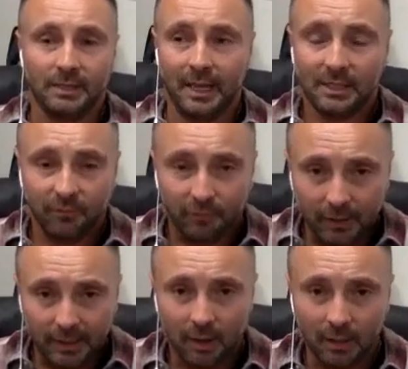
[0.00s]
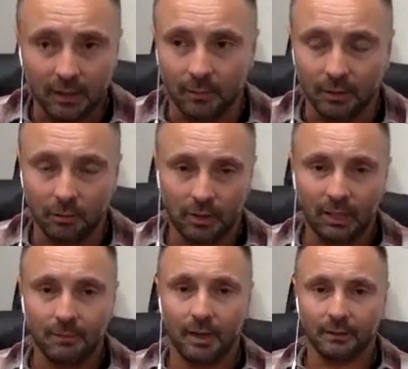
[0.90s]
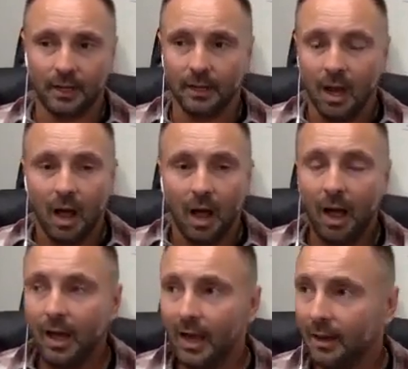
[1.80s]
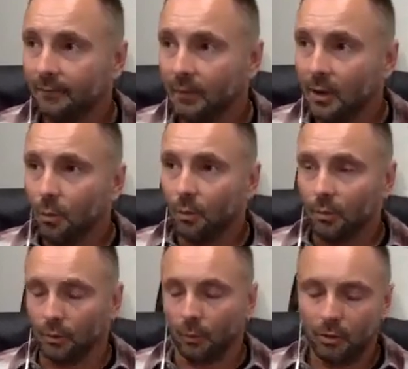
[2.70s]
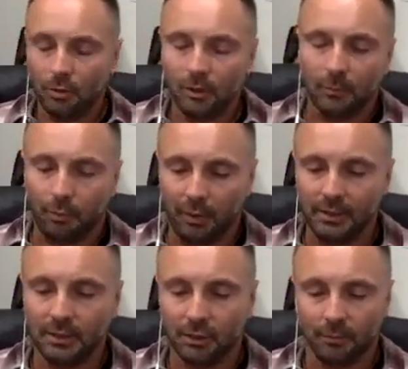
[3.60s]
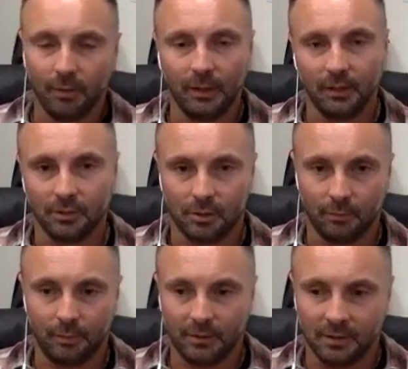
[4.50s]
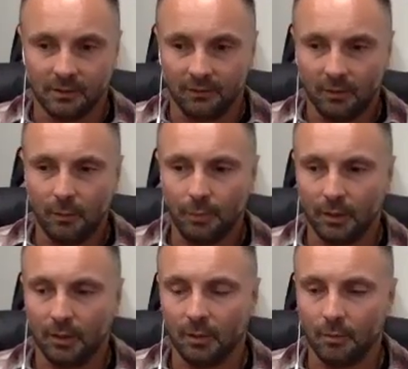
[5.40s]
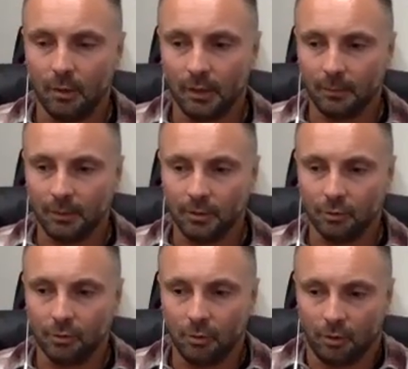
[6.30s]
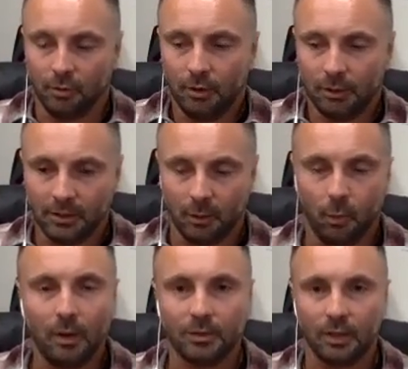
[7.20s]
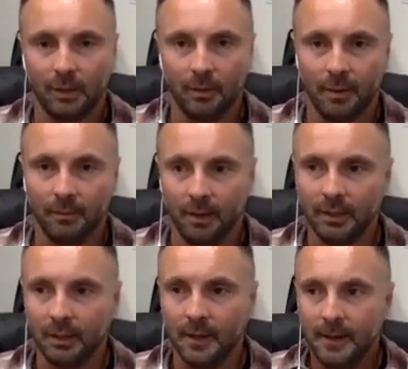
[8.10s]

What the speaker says: That's free money. I mean, you think about that. I have when you look at placing your money in certain places, if you don't put it in the marketplace, you look and say, where else can I put my money?